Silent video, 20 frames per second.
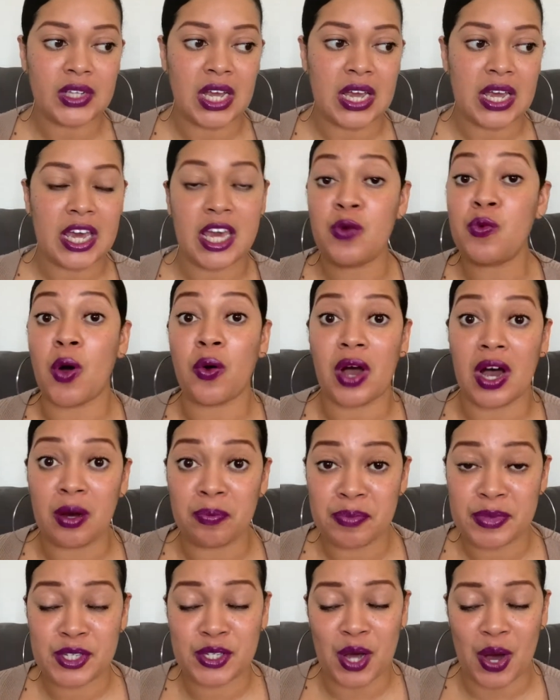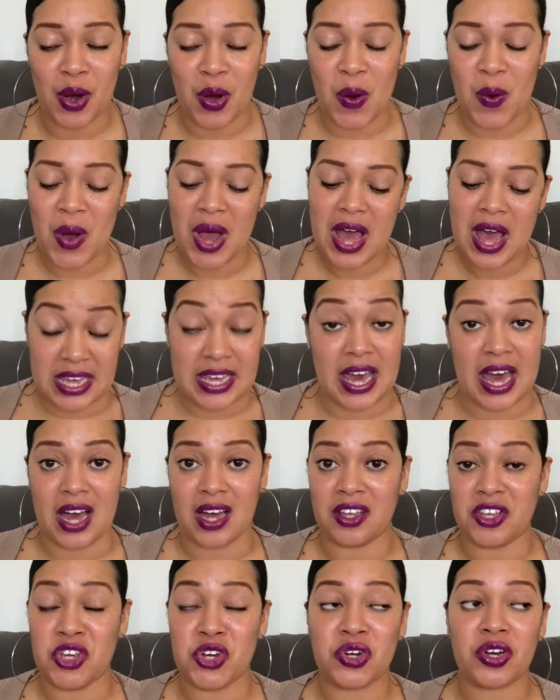he woke up. So yeah,
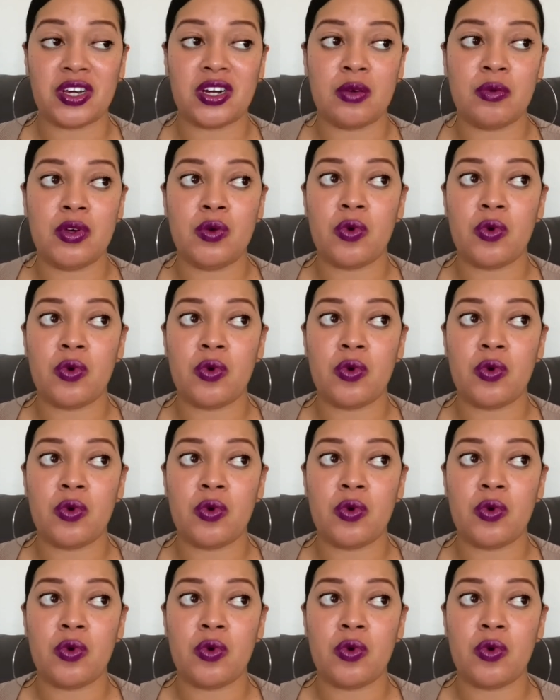you're going to be